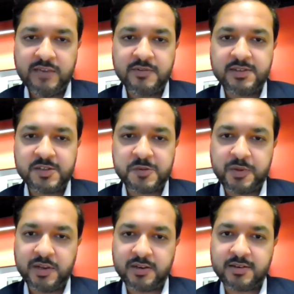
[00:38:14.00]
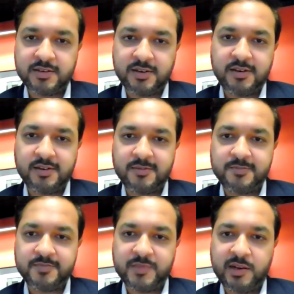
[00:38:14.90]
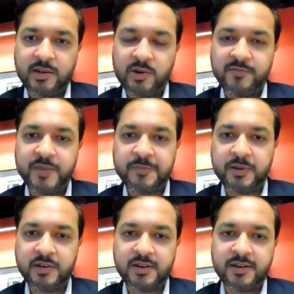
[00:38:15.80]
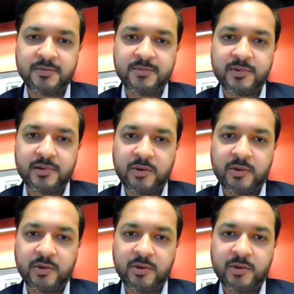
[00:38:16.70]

even split. A lot of people are